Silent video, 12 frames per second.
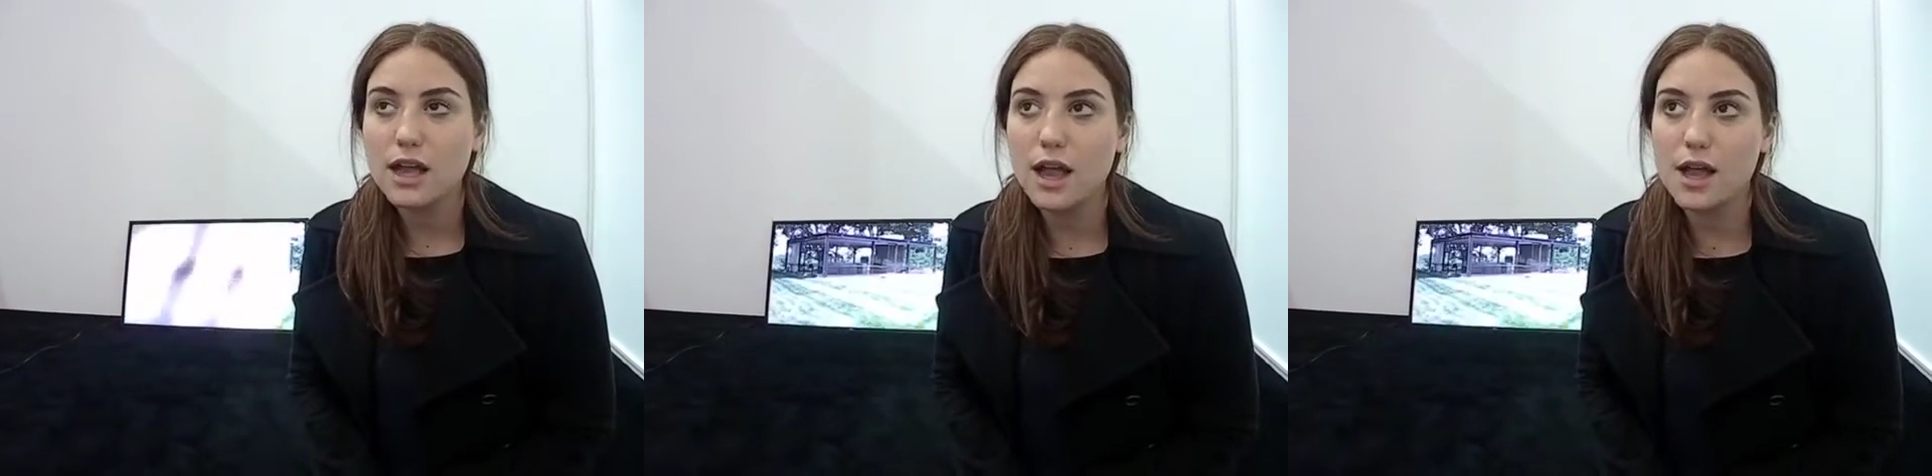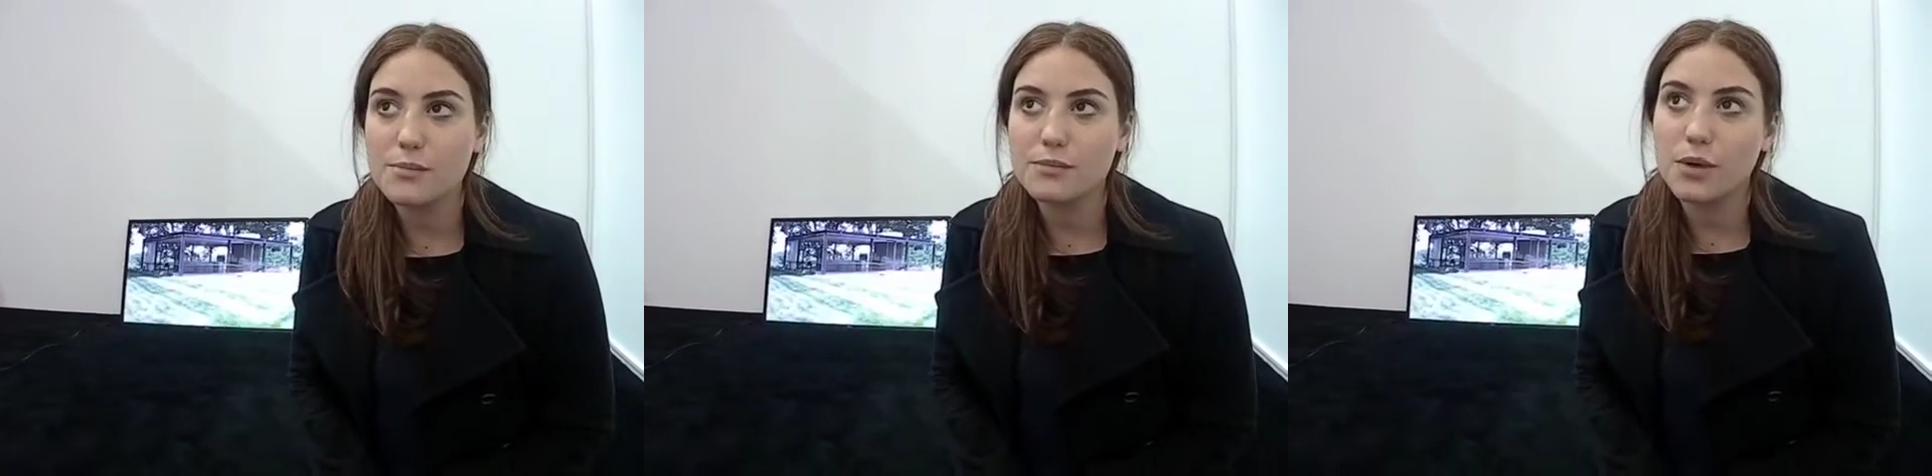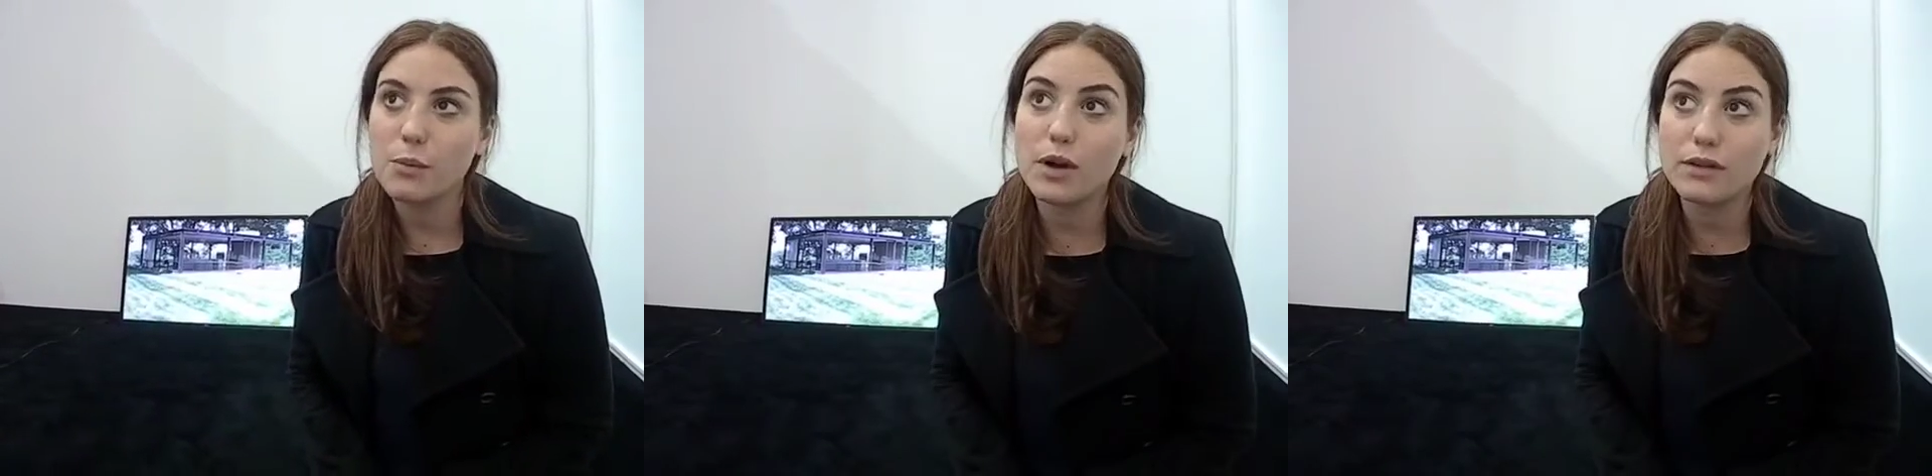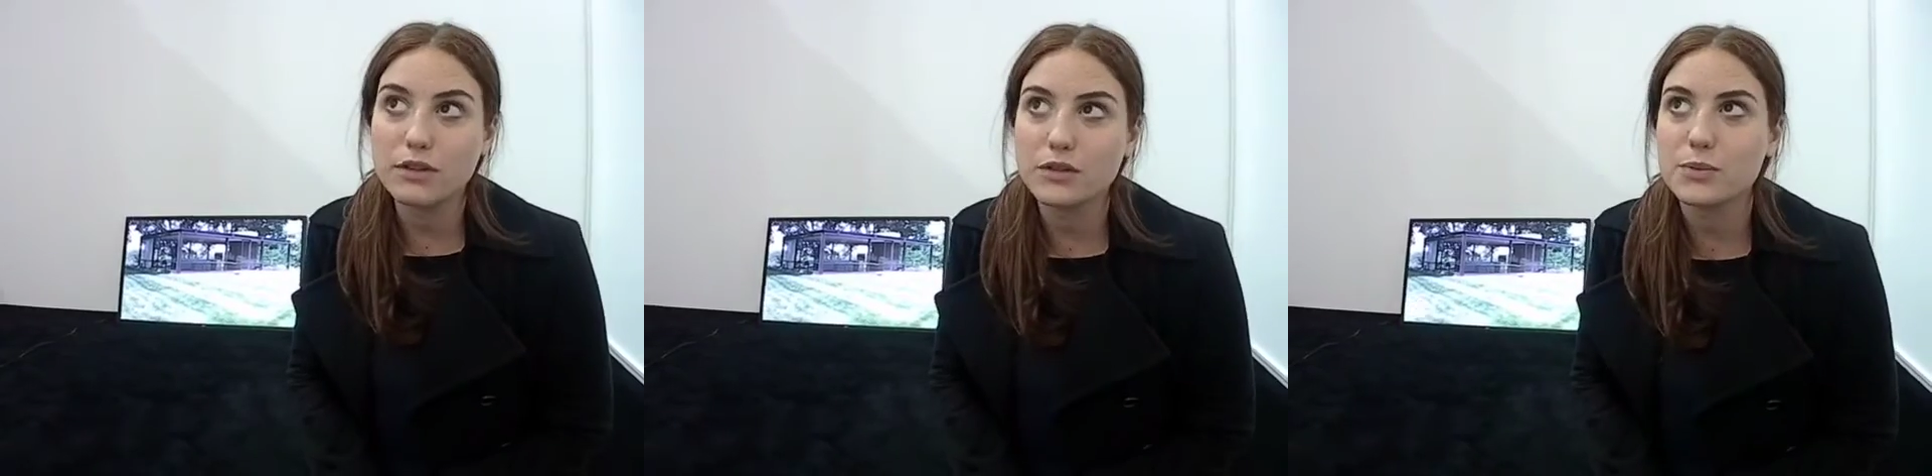Um, and
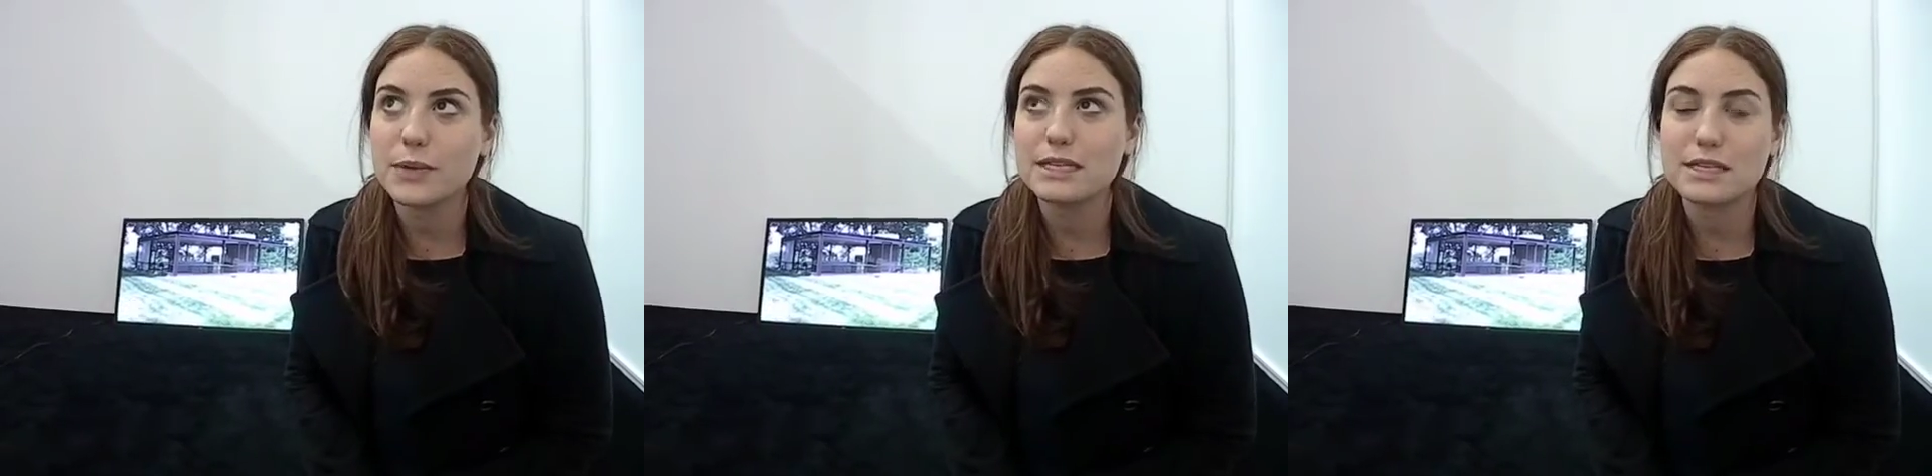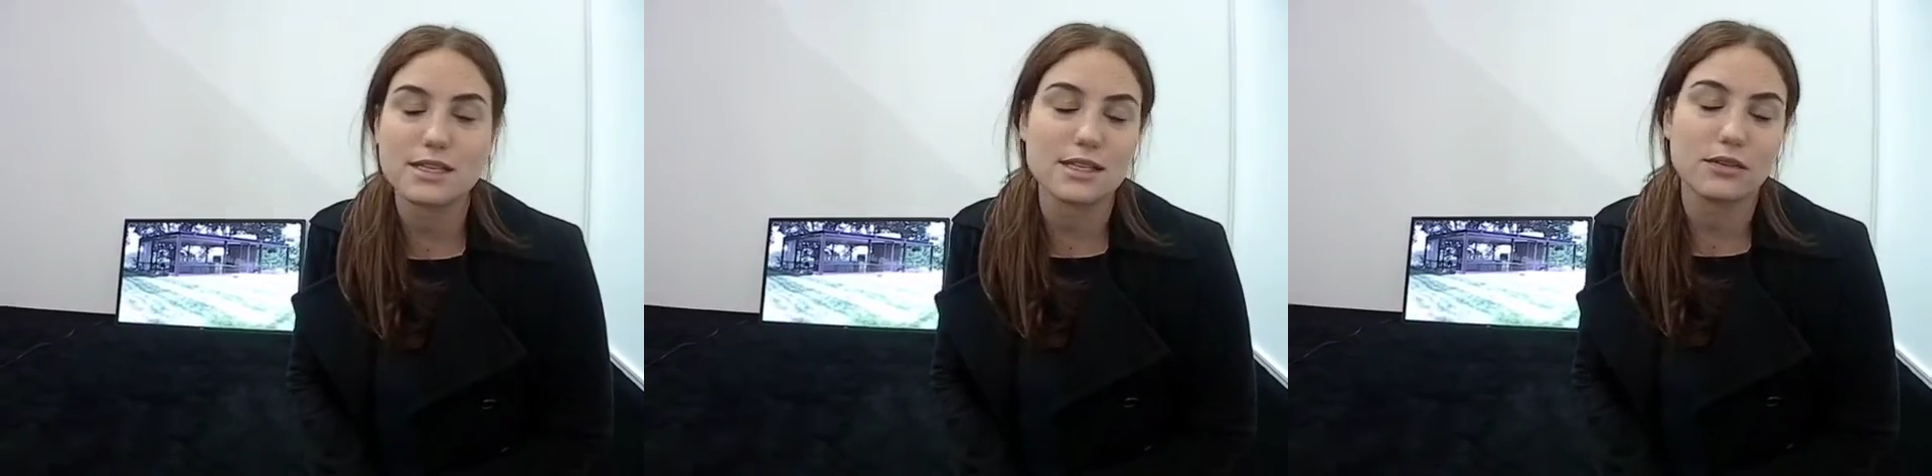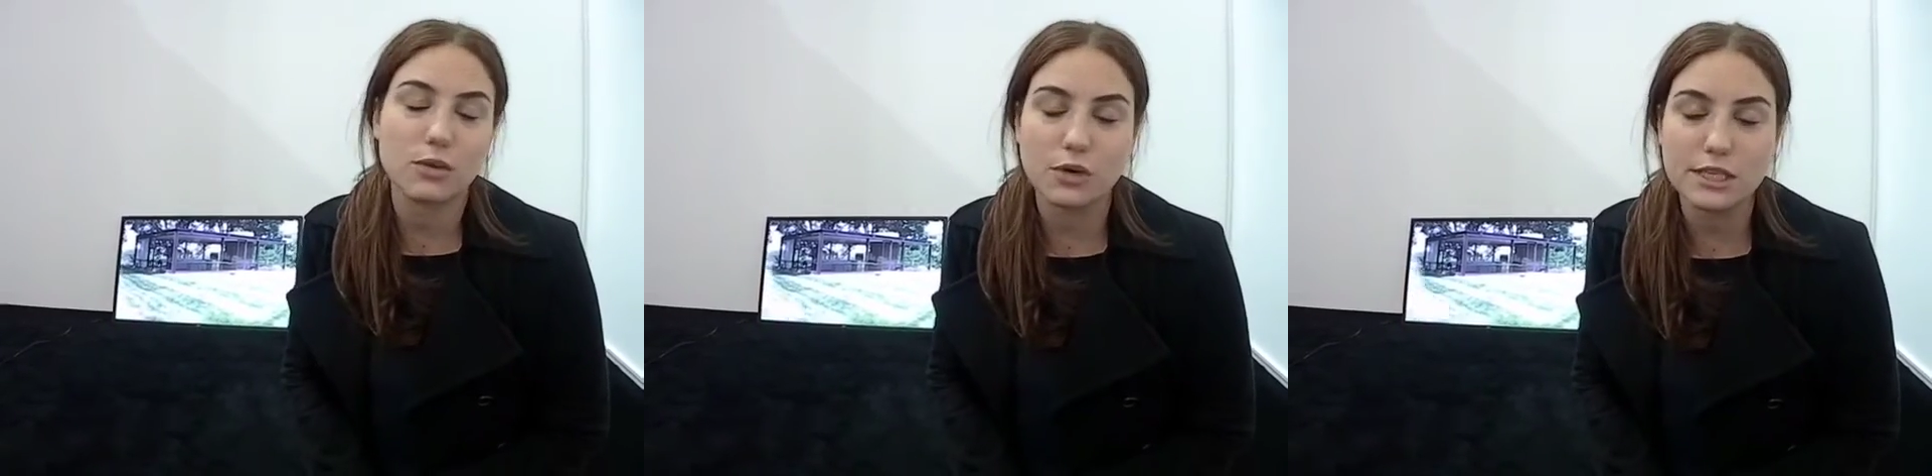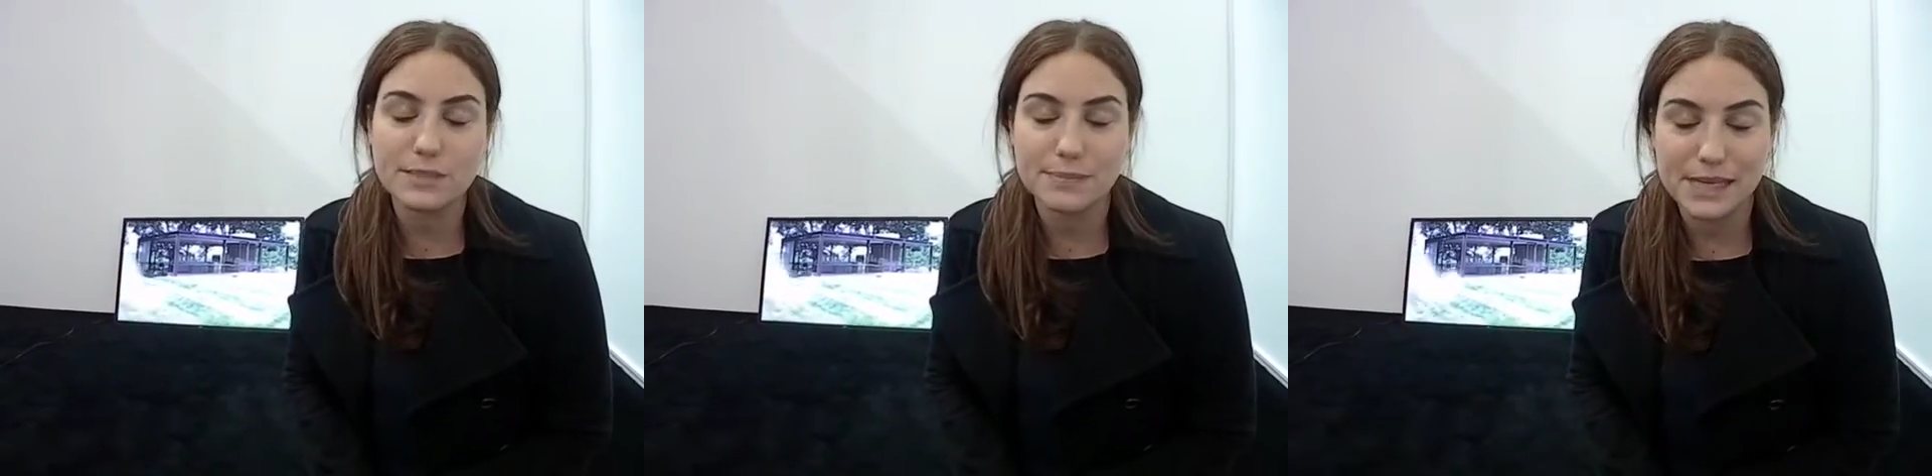one of those ways is, of course,